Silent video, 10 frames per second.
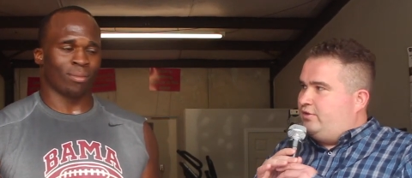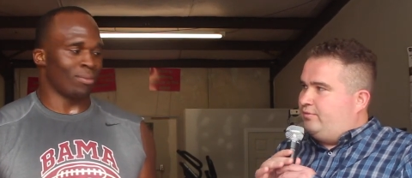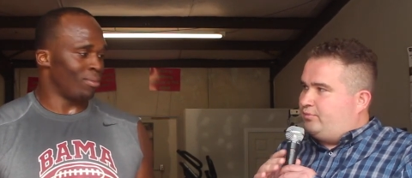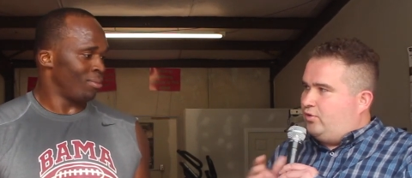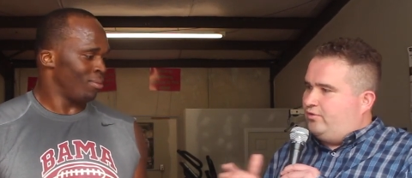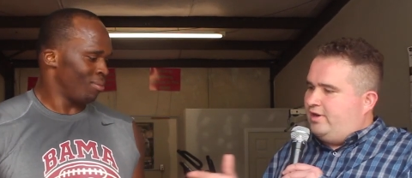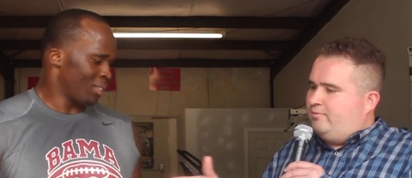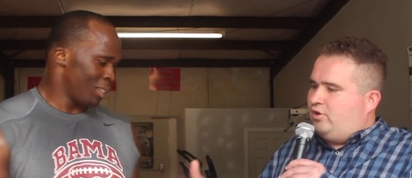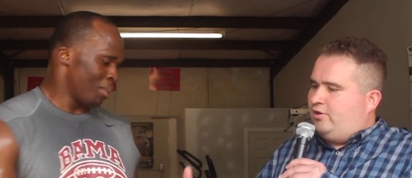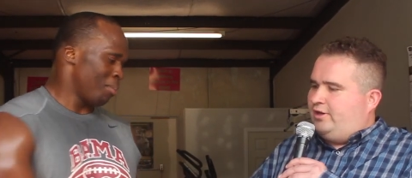Speaker 1: on the
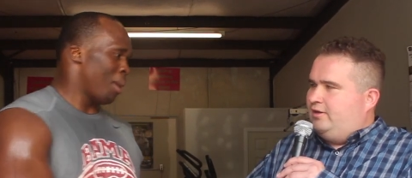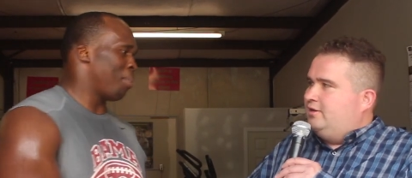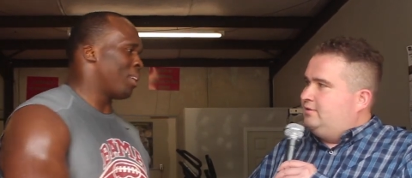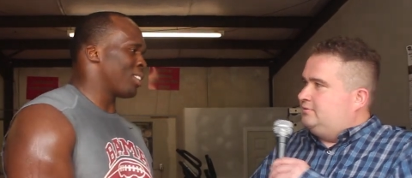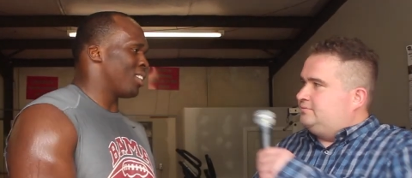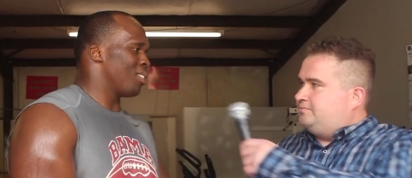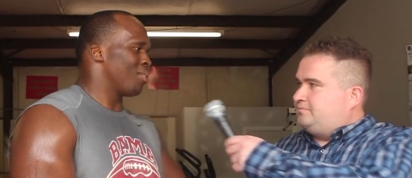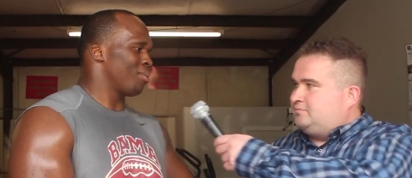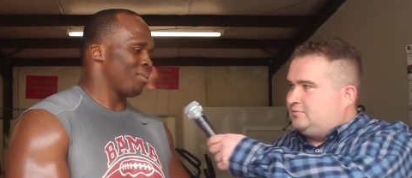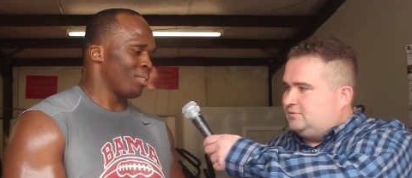program, Arie. My pleasure.
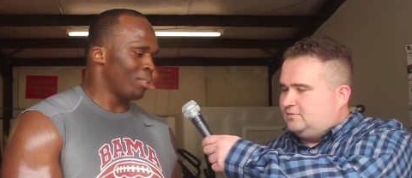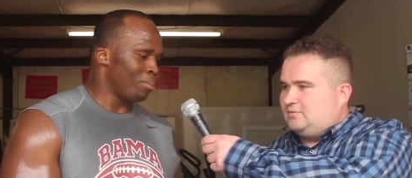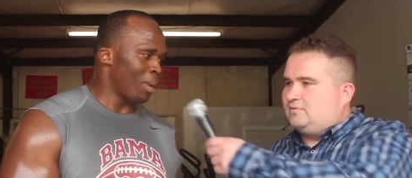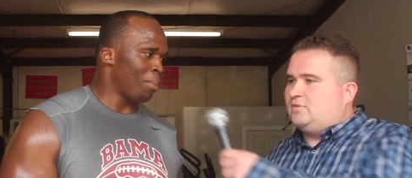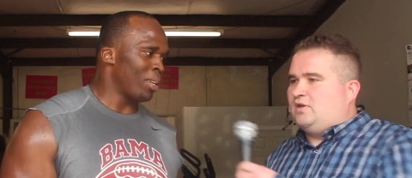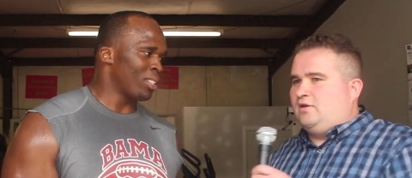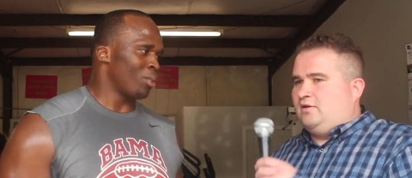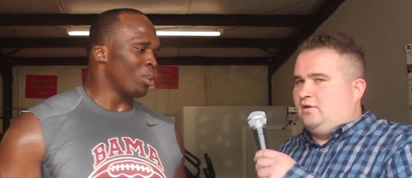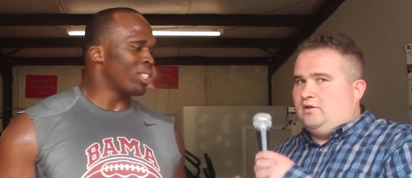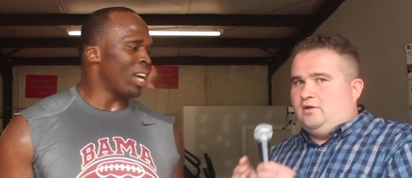My pleasure.
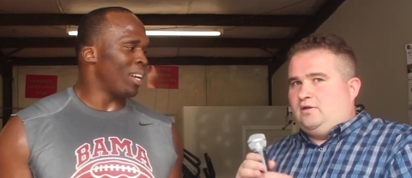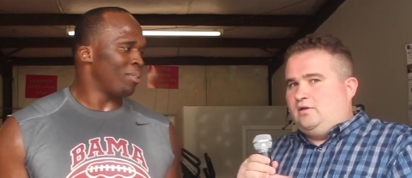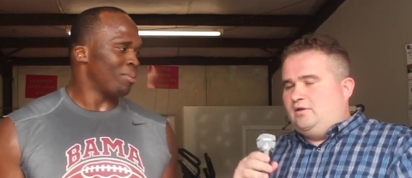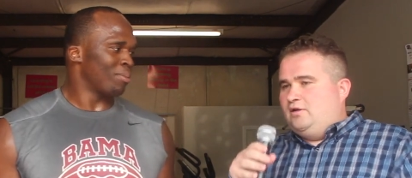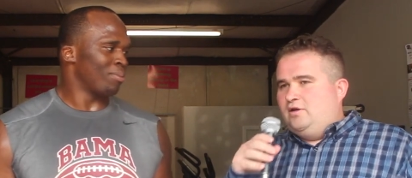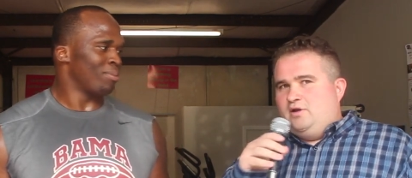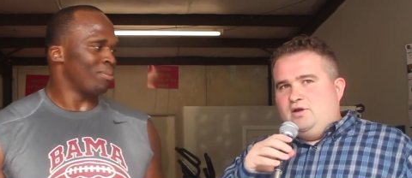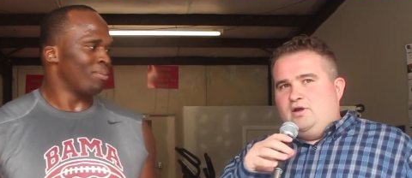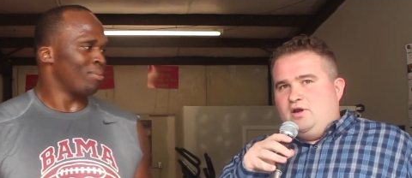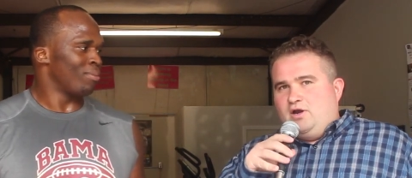Roll Tide.
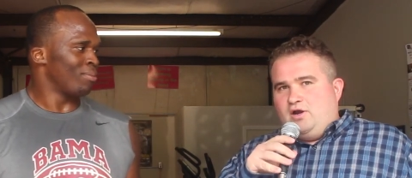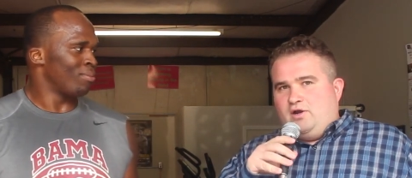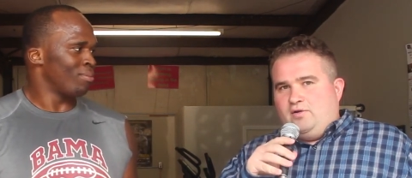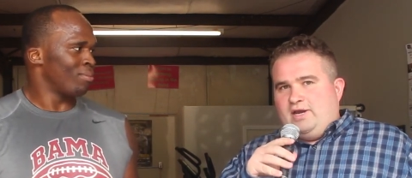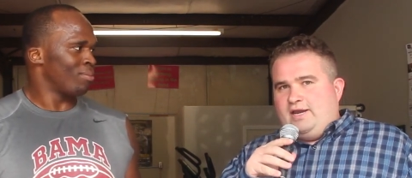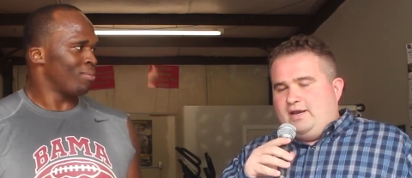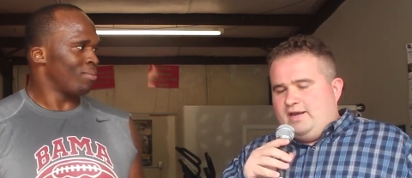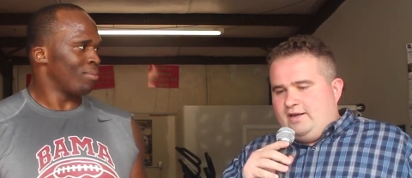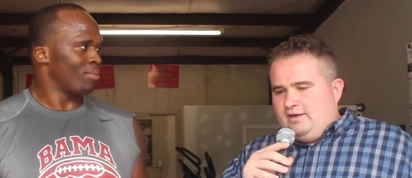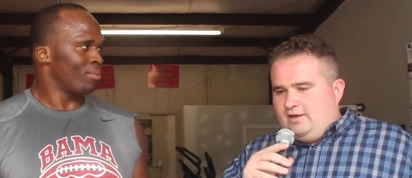All right,
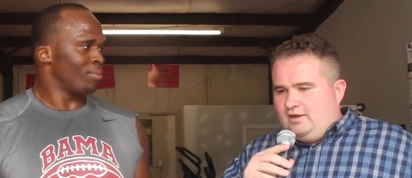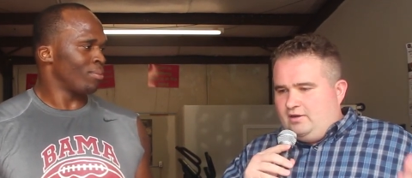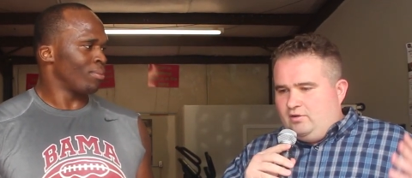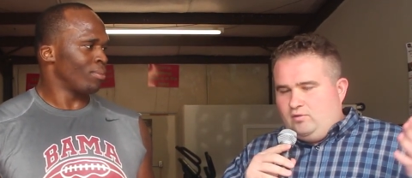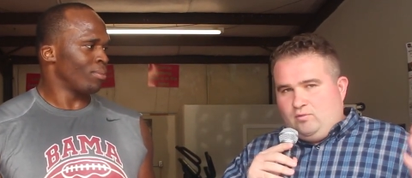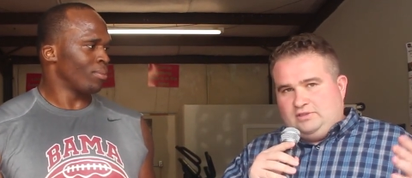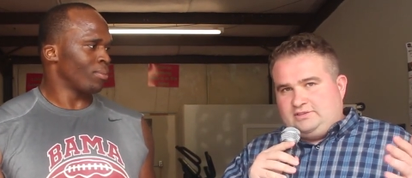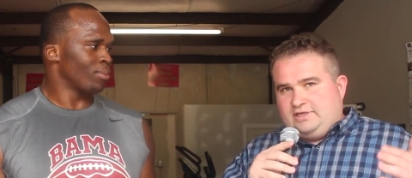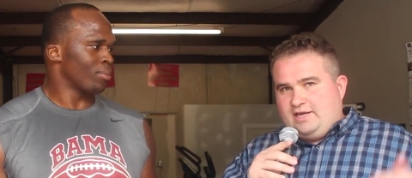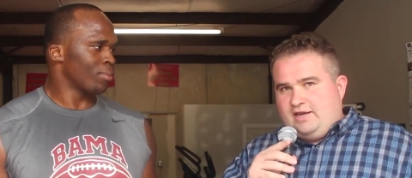and uh,
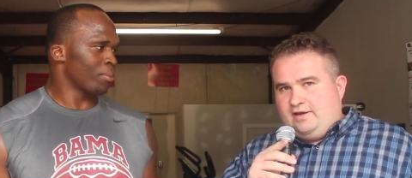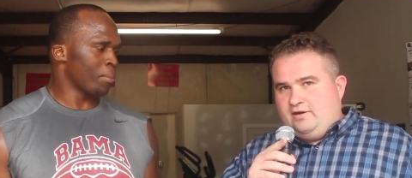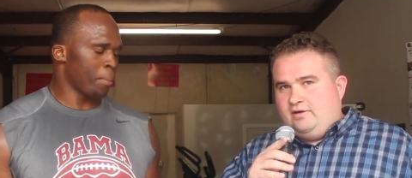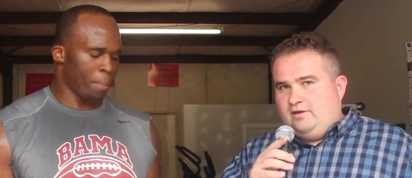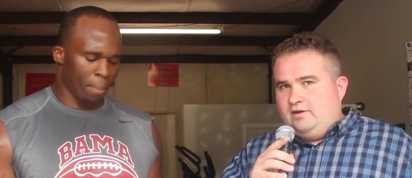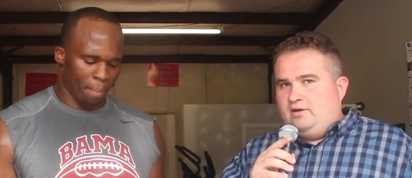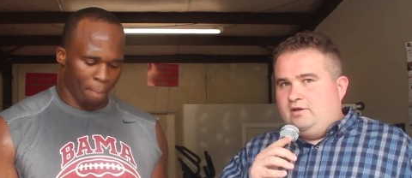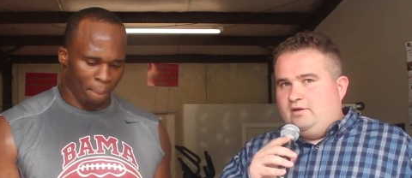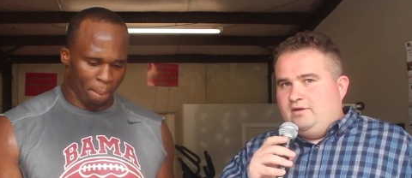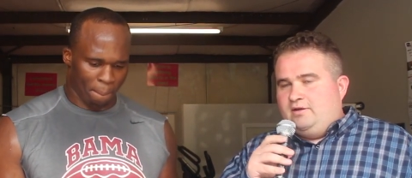once again,
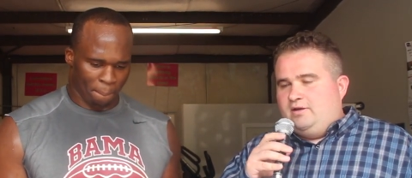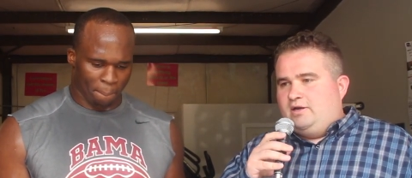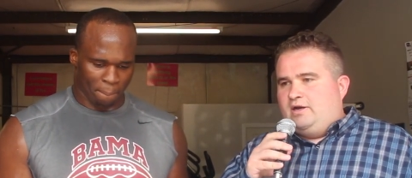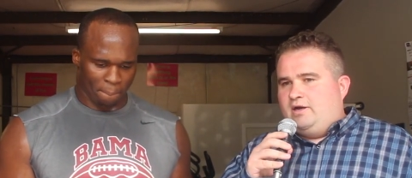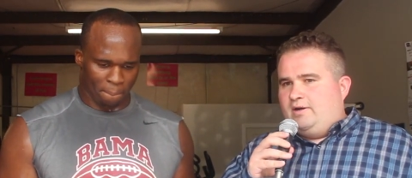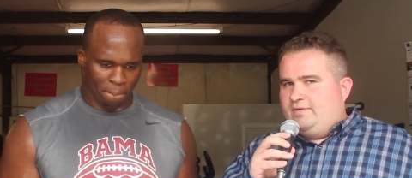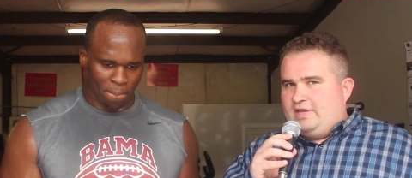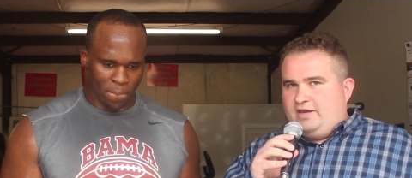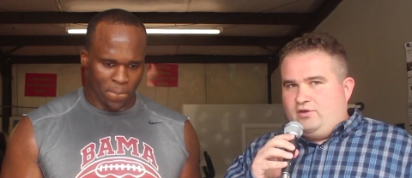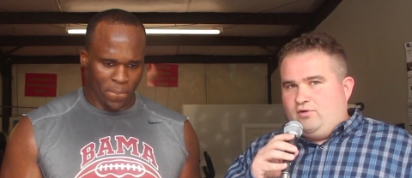uh,
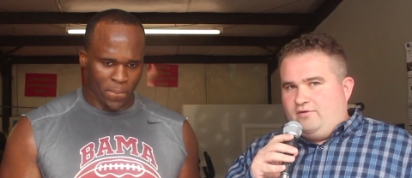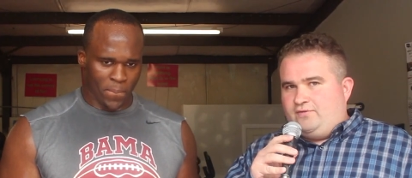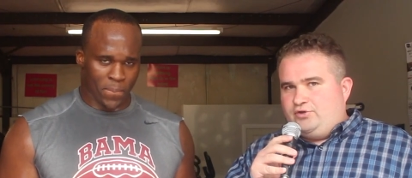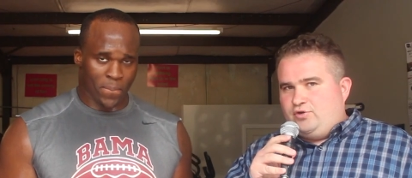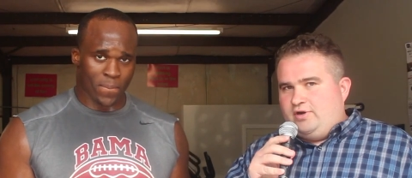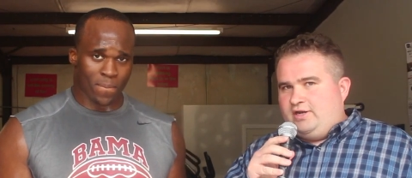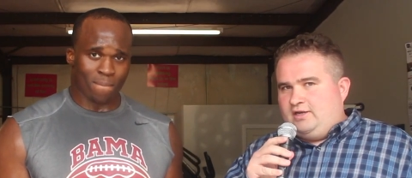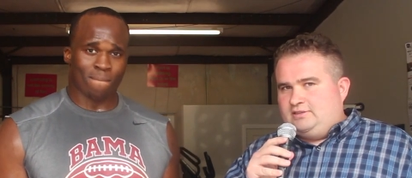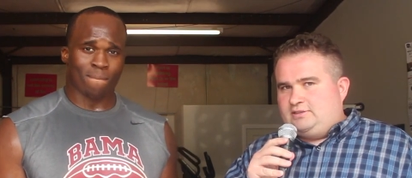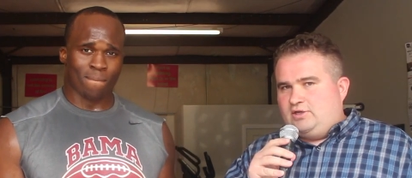thank you all for
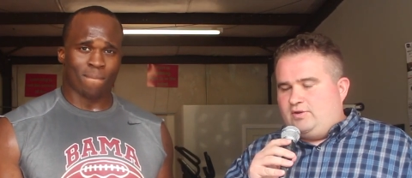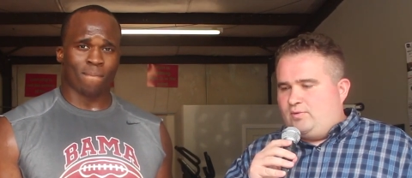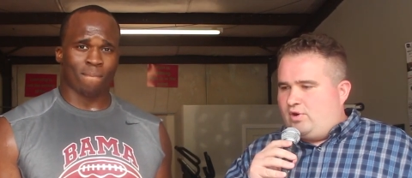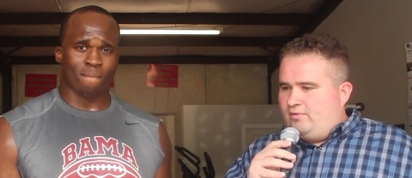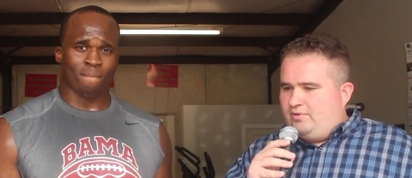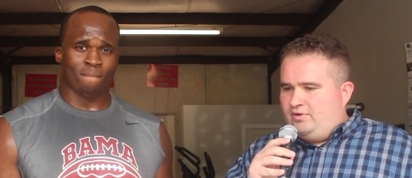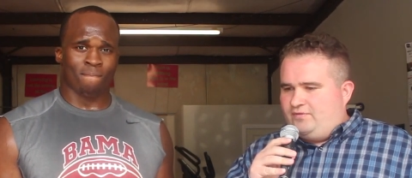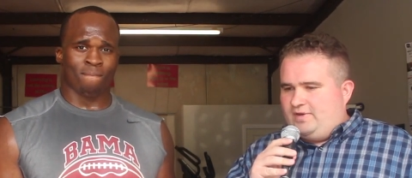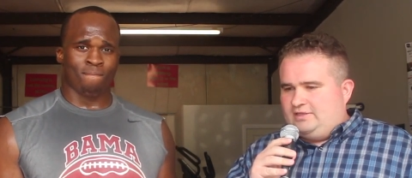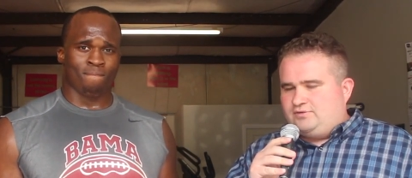joining us uh, on Real
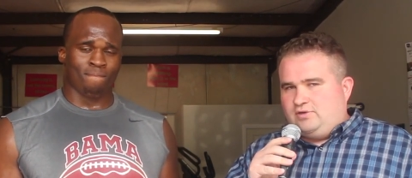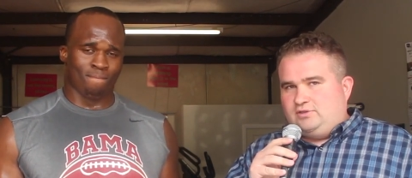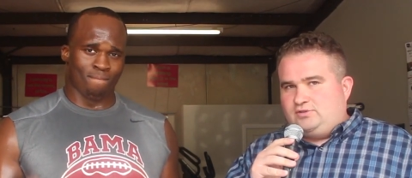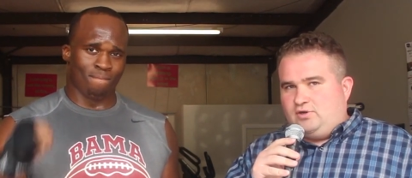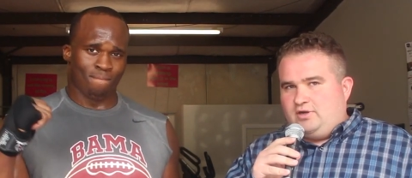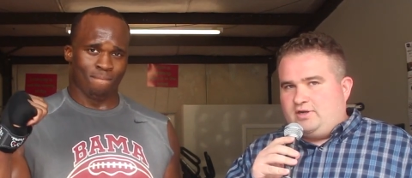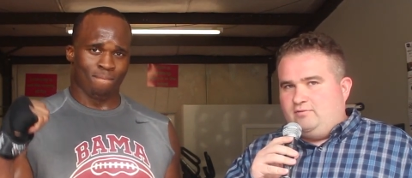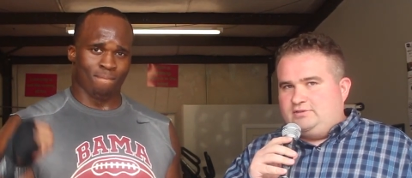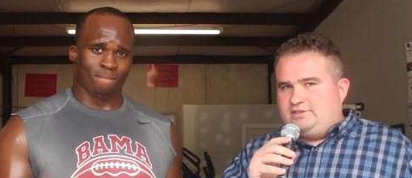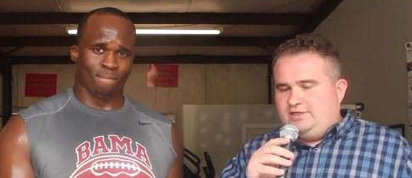Fans Real Talk,
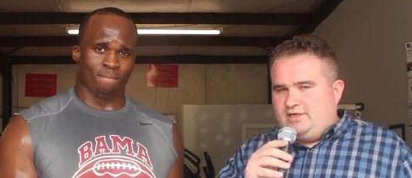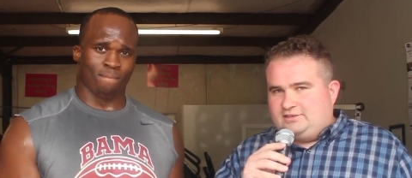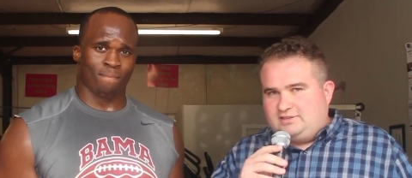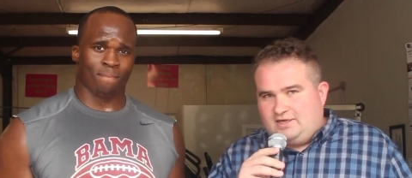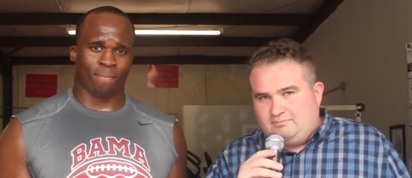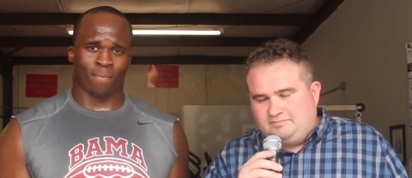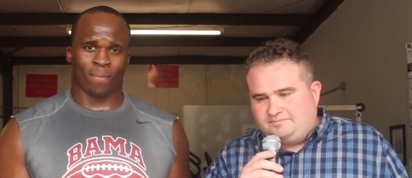and we'll see you next time.